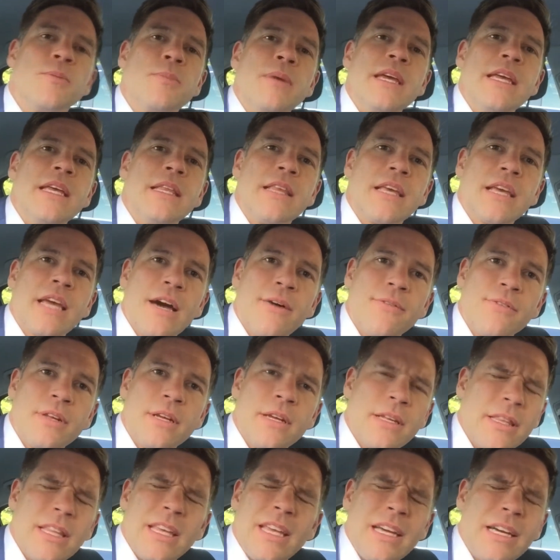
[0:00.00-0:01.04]
to be the
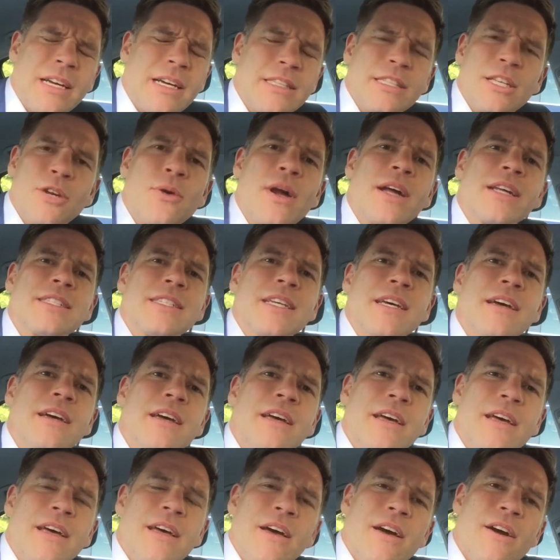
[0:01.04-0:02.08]
governor, the uh, director
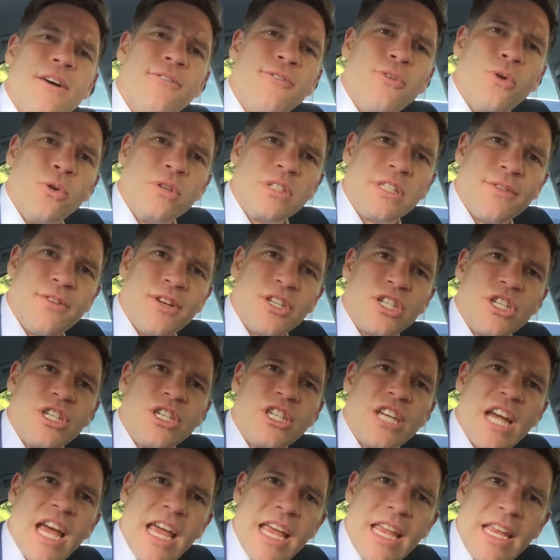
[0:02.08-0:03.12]
for Division
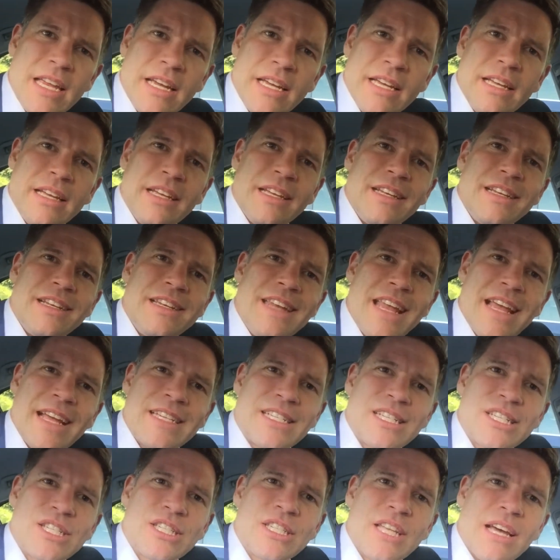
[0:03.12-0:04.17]
J
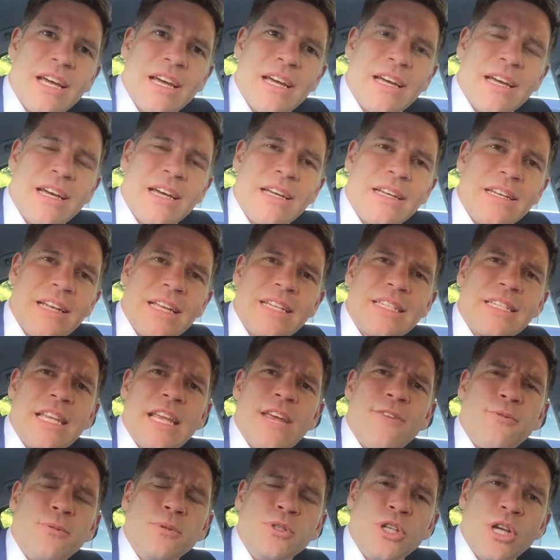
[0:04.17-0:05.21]
next uh, next
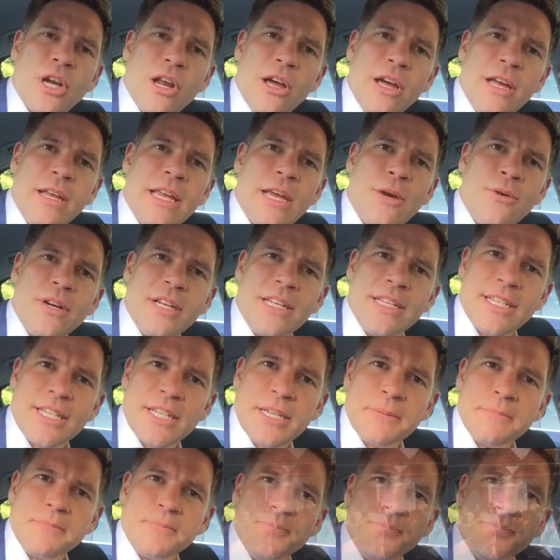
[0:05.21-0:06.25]
year from July. Here it is.